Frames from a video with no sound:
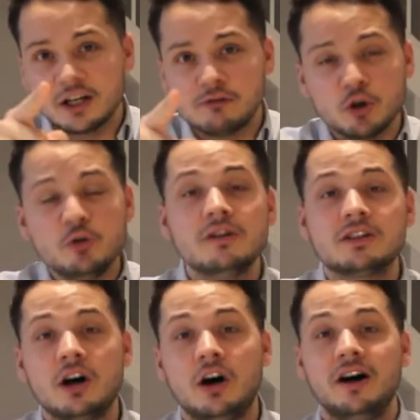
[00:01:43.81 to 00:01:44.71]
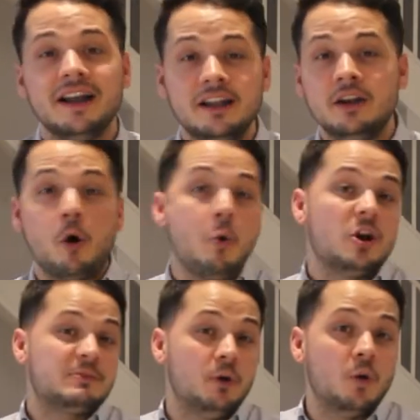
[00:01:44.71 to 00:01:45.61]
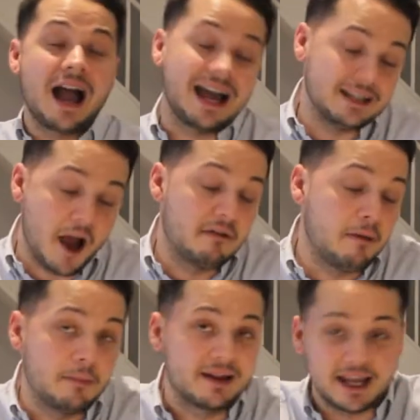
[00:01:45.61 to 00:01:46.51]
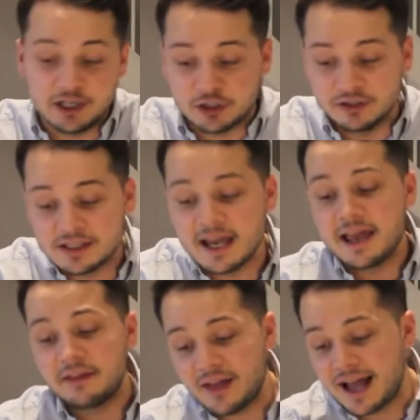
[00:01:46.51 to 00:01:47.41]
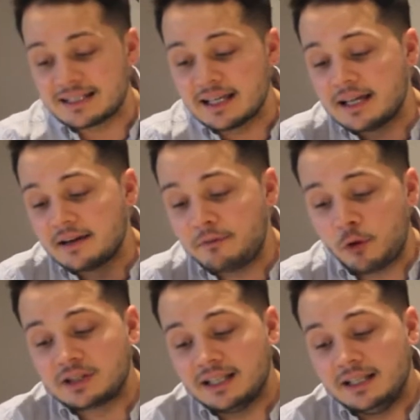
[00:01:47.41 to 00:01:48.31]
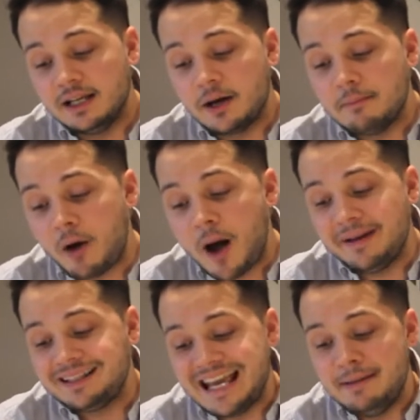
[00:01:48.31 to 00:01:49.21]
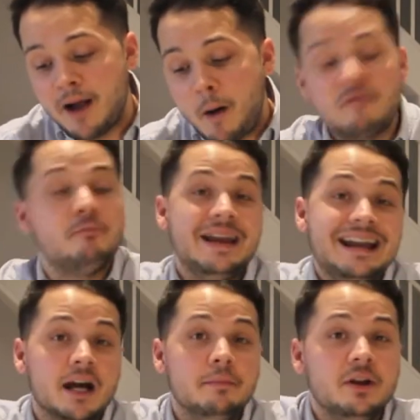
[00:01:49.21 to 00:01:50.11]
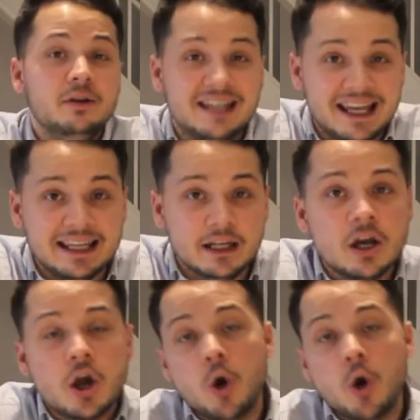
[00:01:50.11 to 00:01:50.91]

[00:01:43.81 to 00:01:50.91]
Rumours are in Autosport and other publications that Force India might be teaming up with BWT,